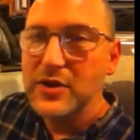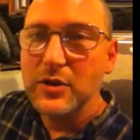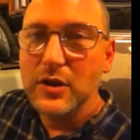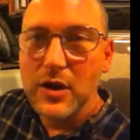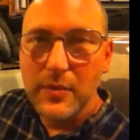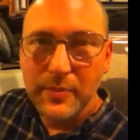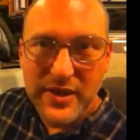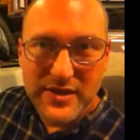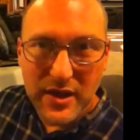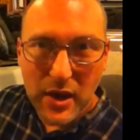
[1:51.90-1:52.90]
took a
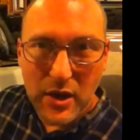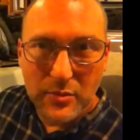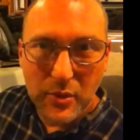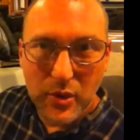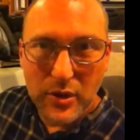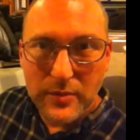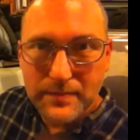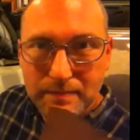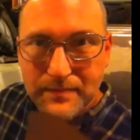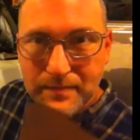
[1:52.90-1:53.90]
piece of cardboard
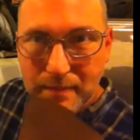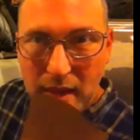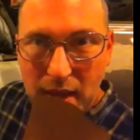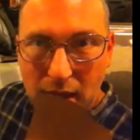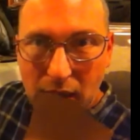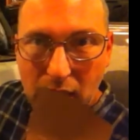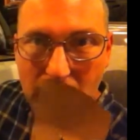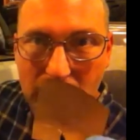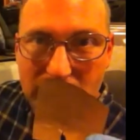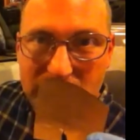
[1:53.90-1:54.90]

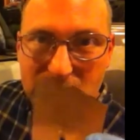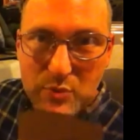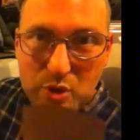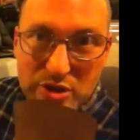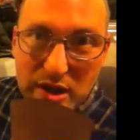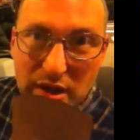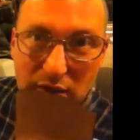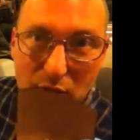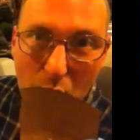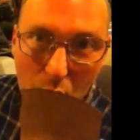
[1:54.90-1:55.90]
and I smooshed it
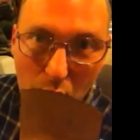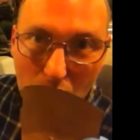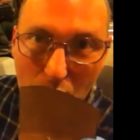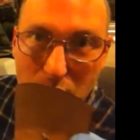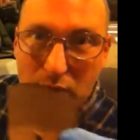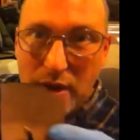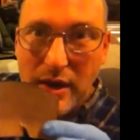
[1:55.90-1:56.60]
in the hole.